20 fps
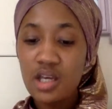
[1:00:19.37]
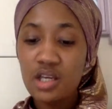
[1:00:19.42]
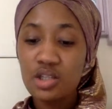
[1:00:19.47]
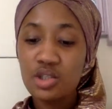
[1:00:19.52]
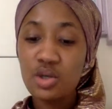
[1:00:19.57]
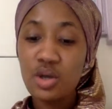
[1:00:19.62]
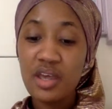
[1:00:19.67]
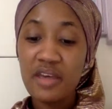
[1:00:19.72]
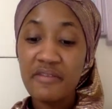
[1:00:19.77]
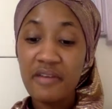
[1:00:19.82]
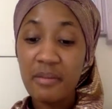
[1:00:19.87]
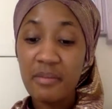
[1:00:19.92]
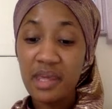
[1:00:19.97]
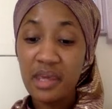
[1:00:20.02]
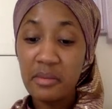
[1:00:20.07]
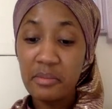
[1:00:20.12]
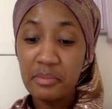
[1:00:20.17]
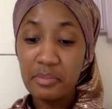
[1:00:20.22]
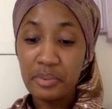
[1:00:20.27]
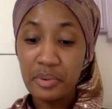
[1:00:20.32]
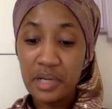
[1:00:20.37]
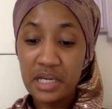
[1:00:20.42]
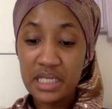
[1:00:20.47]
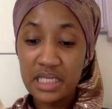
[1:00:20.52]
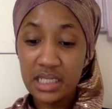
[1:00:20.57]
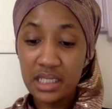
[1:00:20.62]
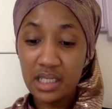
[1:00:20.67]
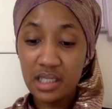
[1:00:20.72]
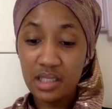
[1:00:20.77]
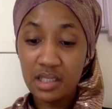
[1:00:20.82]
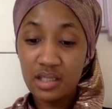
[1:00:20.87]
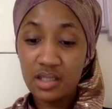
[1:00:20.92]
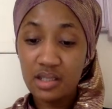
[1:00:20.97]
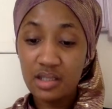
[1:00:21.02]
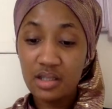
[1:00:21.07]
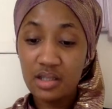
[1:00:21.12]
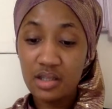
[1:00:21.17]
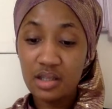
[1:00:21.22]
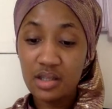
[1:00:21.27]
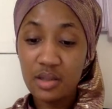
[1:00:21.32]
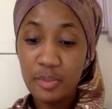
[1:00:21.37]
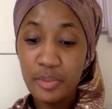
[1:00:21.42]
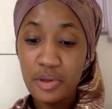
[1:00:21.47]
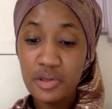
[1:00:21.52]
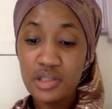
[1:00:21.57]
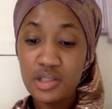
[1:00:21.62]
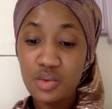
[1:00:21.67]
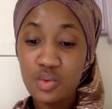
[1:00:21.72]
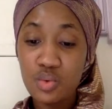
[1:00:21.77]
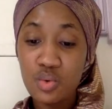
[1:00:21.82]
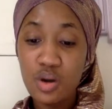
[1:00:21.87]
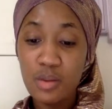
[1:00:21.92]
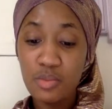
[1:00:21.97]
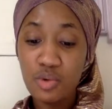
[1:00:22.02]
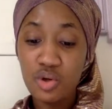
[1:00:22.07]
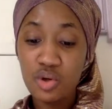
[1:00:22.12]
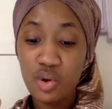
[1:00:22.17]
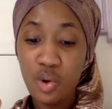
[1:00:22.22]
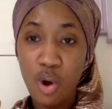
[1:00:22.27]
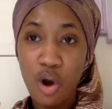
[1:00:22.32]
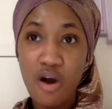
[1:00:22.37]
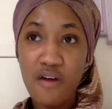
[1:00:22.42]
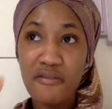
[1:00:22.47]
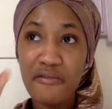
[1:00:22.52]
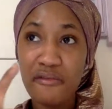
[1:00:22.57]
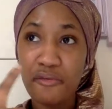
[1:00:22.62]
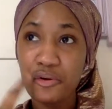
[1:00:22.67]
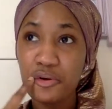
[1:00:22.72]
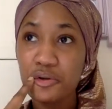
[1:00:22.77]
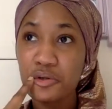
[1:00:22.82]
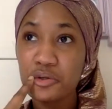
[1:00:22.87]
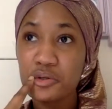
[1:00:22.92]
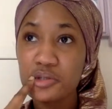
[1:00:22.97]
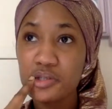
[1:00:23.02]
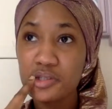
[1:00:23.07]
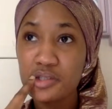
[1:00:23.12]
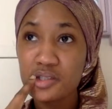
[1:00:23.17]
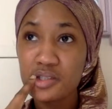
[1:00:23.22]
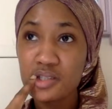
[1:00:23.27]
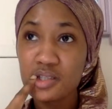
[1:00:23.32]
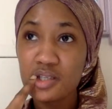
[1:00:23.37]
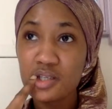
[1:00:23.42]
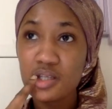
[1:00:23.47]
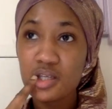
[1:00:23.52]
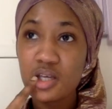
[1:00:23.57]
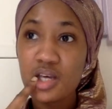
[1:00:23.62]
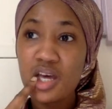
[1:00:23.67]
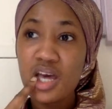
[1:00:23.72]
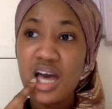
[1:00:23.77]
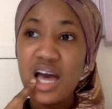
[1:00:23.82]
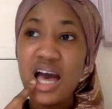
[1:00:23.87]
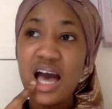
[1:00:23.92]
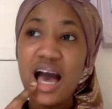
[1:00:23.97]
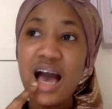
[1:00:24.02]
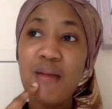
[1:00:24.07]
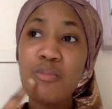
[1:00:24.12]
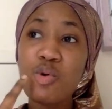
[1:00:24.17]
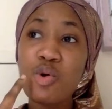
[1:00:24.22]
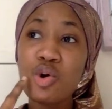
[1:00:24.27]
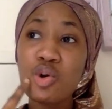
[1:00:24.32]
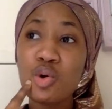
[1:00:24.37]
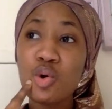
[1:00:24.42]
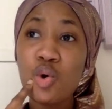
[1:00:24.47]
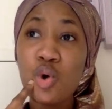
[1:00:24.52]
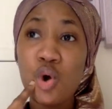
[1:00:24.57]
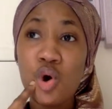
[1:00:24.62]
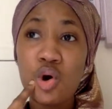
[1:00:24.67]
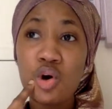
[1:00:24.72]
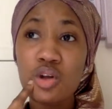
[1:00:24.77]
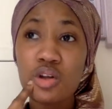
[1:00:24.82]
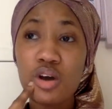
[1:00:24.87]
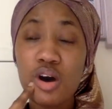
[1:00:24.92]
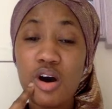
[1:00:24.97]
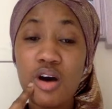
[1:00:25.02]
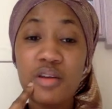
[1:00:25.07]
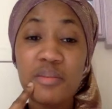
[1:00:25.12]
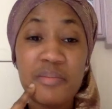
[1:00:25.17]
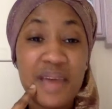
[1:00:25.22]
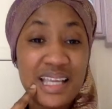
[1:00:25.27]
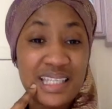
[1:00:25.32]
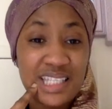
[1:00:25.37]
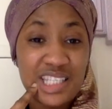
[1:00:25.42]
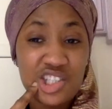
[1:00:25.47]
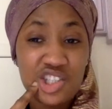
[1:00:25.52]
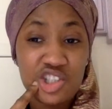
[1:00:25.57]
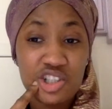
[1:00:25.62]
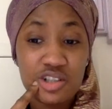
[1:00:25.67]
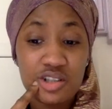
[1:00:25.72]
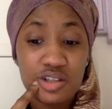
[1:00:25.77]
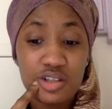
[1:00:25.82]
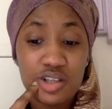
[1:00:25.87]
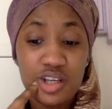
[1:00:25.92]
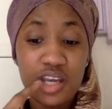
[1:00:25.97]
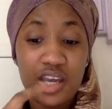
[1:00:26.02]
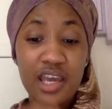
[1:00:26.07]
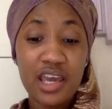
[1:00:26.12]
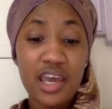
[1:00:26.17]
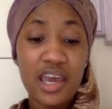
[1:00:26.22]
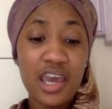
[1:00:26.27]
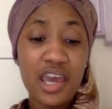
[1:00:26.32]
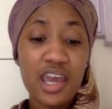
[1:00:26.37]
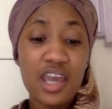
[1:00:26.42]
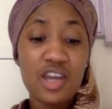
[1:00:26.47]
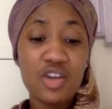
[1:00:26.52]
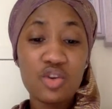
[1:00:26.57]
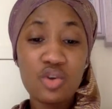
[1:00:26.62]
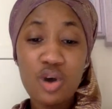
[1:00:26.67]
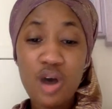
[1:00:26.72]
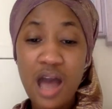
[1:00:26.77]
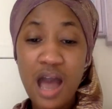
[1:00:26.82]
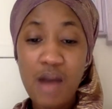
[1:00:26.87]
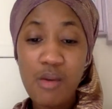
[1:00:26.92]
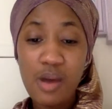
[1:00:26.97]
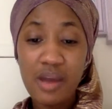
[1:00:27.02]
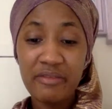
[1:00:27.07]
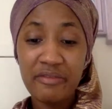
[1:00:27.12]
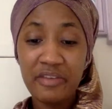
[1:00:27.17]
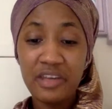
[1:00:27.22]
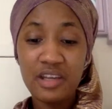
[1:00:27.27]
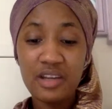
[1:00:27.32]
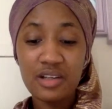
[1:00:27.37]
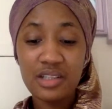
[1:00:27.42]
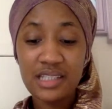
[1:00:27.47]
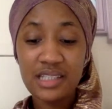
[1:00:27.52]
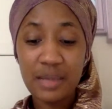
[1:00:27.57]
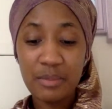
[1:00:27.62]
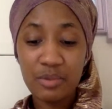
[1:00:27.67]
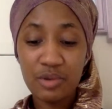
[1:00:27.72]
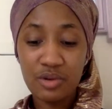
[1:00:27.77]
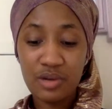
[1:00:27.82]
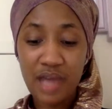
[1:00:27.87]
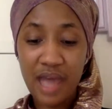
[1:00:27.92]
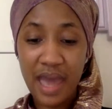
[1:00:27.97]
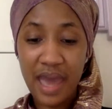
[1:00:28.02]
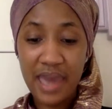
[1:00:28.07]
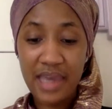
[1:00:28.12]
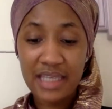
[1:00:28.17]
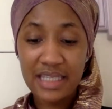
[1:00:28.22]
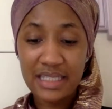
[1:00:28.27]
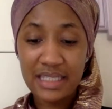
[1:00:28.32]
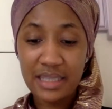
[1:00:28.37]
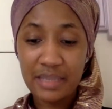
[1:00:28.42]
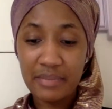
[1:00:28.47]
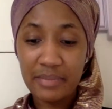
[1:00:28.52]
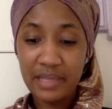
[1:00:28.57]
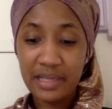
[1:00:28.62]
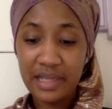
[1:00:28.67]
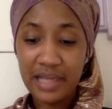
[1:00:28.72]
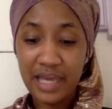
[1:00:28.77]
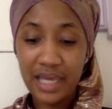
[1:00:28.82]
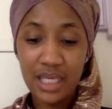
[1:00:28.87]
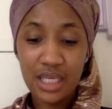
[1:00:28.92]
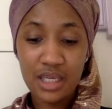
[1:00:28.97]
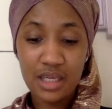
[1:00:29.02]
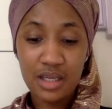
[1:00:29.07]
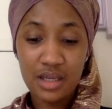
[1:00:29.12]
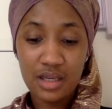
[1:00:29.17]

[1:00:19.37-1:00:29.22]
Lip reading: So if I'm in prison, the person who I'm going to call first, I'm going to go on Messenger and know how I videotape you guys and be like,